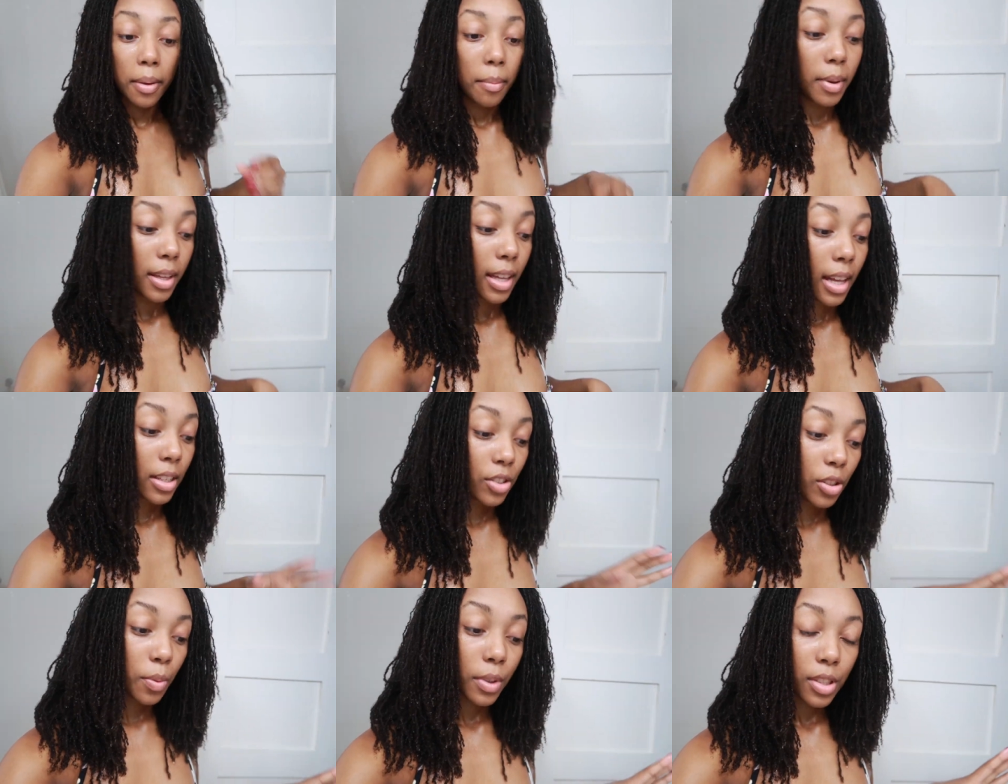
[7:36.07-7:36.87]
But yeah,
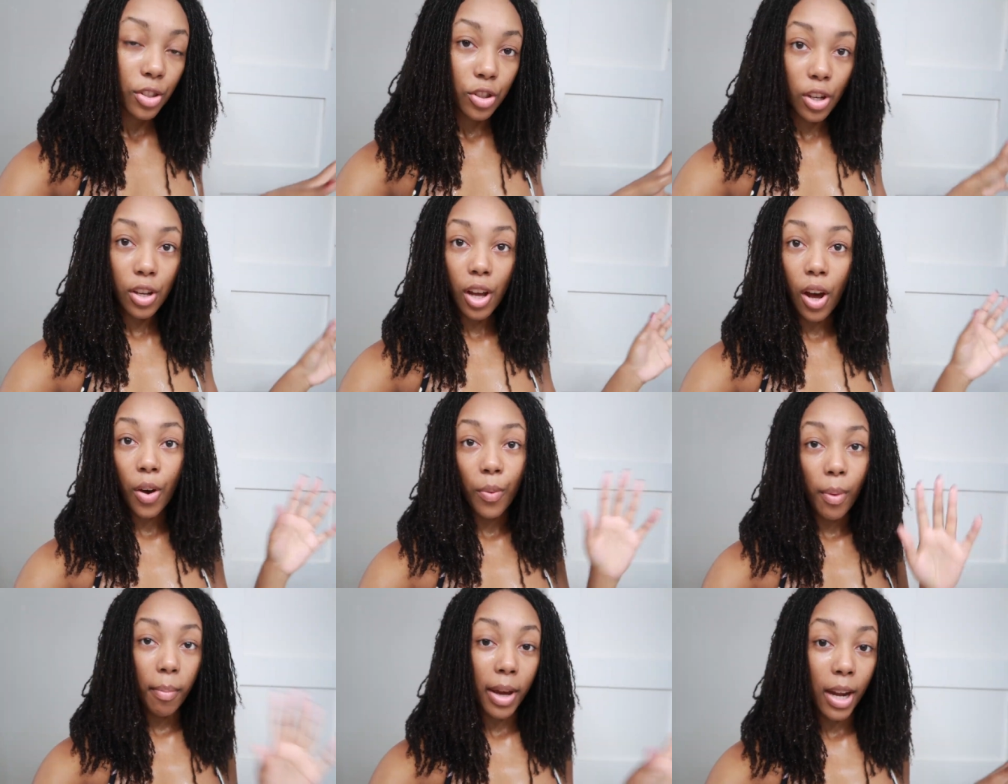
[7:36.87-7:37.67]
just wanted to show
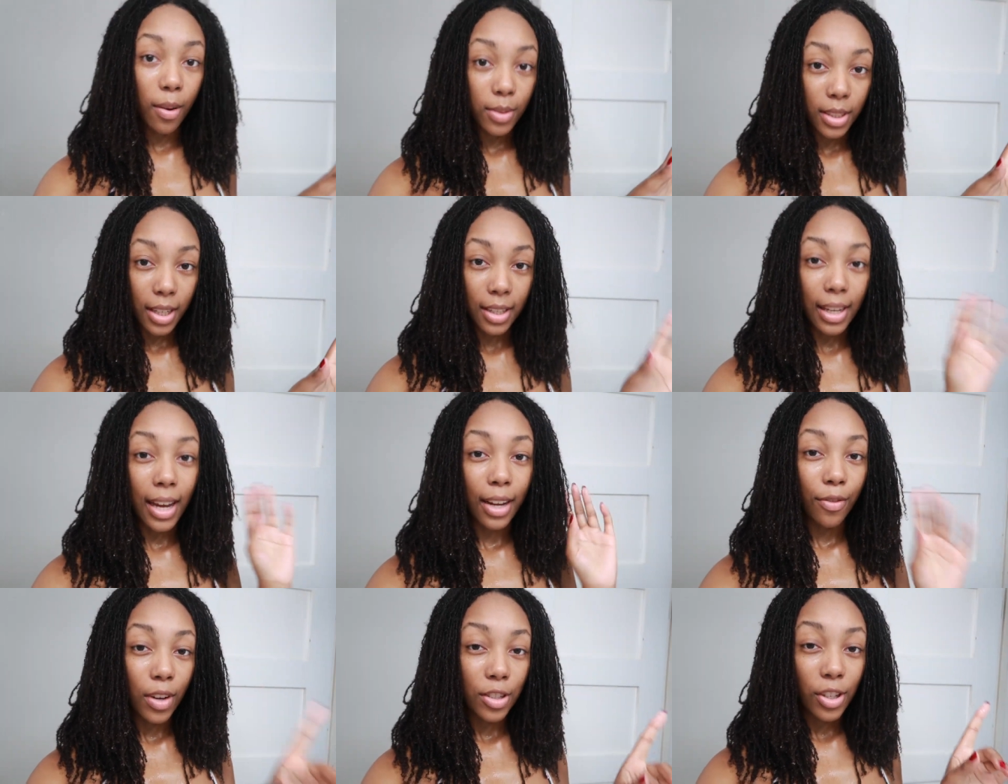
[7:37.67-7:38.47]
y'all what my hair was looking
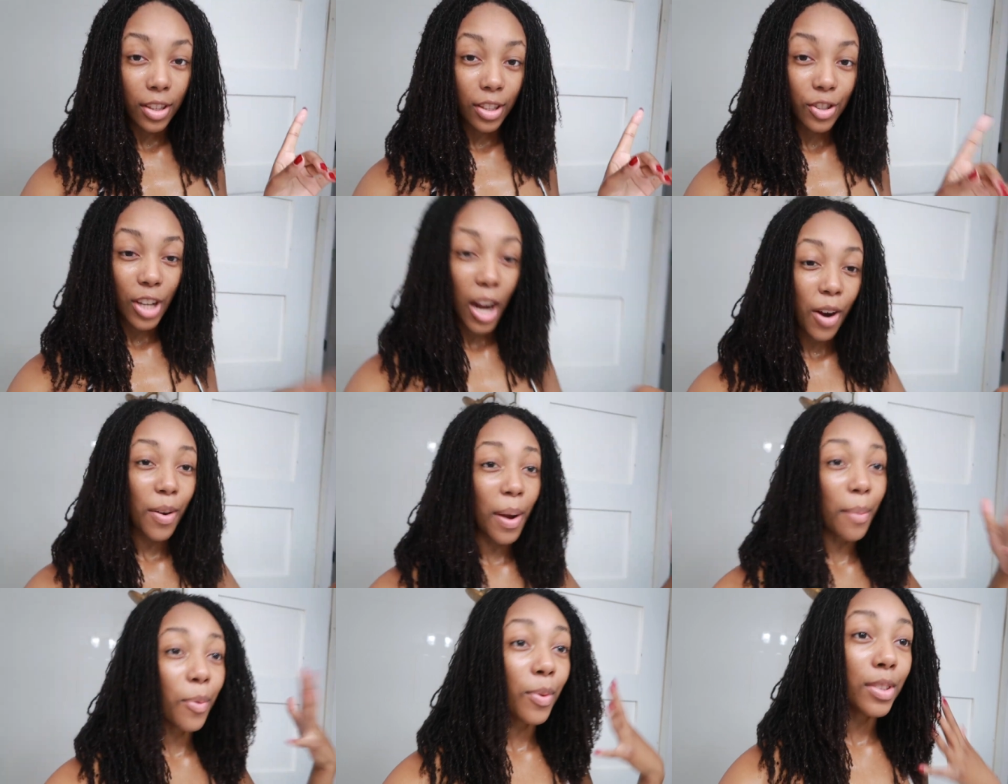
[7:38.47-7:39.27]
like fresh out the shower.
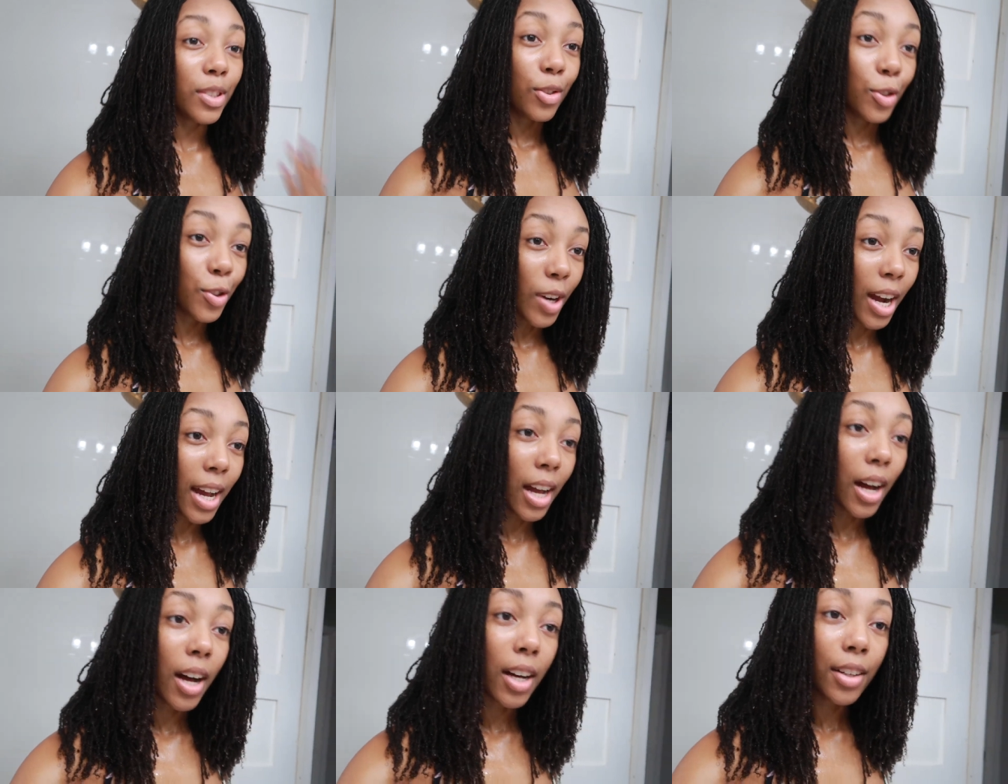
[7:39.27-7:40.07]
I'm going to
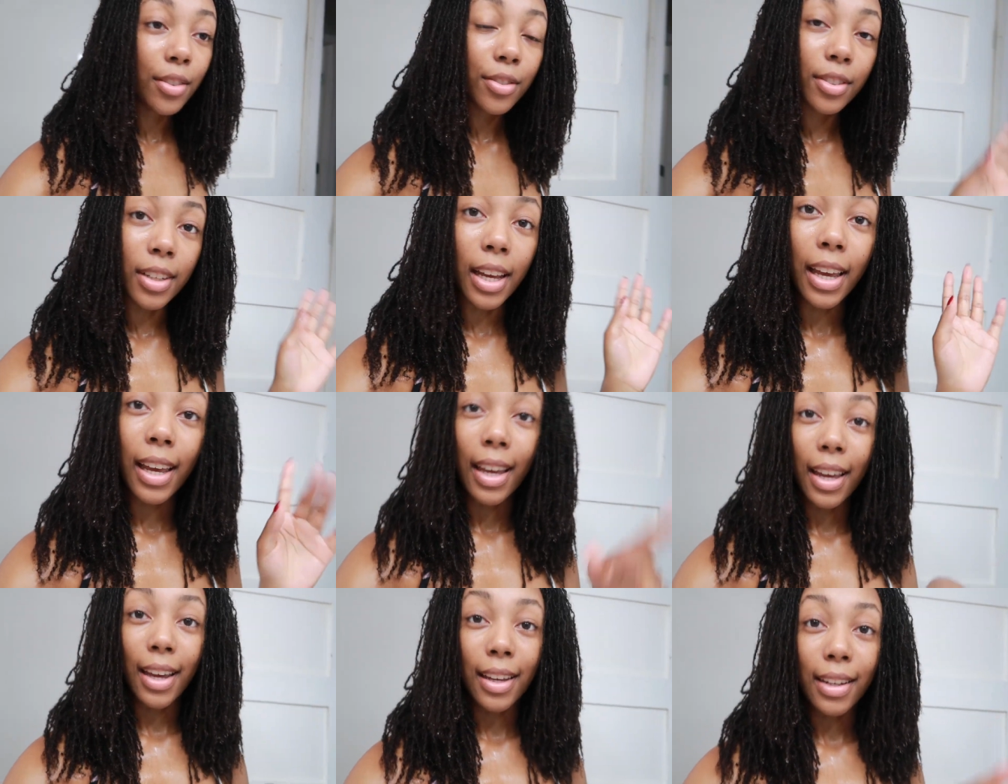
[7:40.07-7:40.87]
dry off
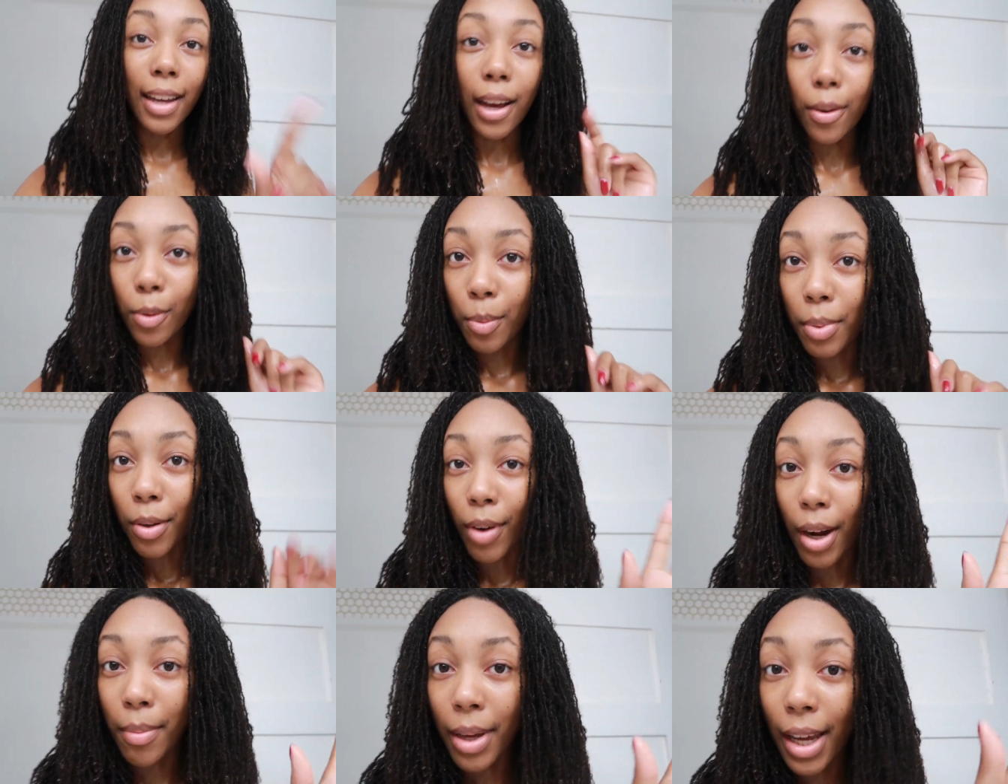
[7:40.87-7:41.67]
and I will be
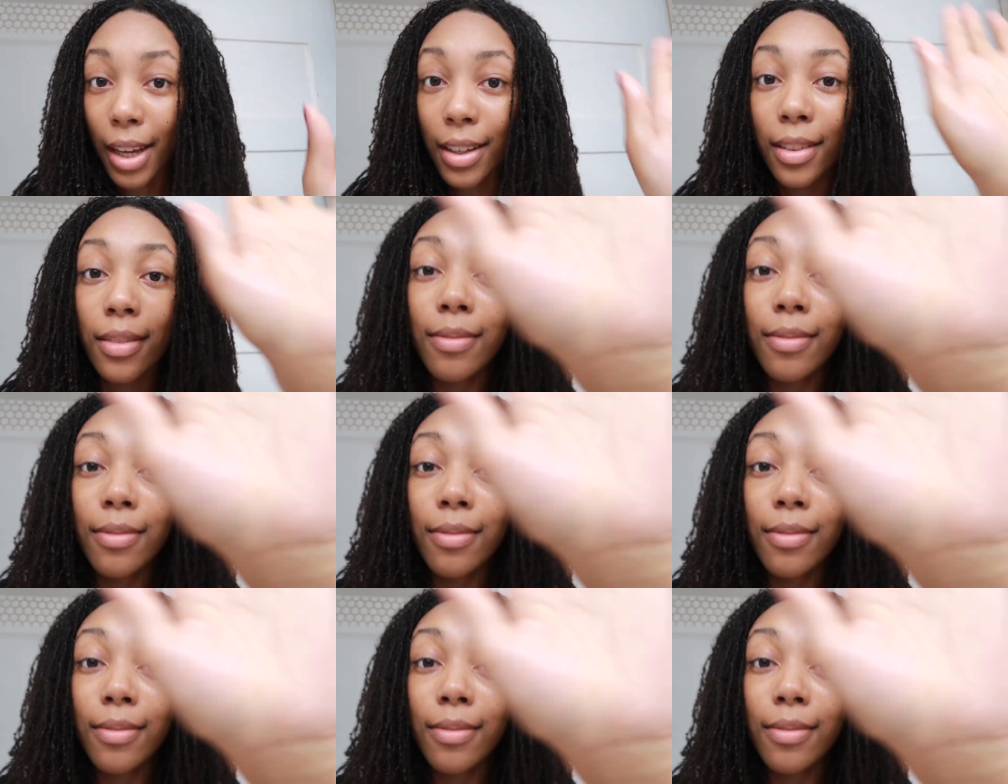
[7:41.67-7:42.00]
right back.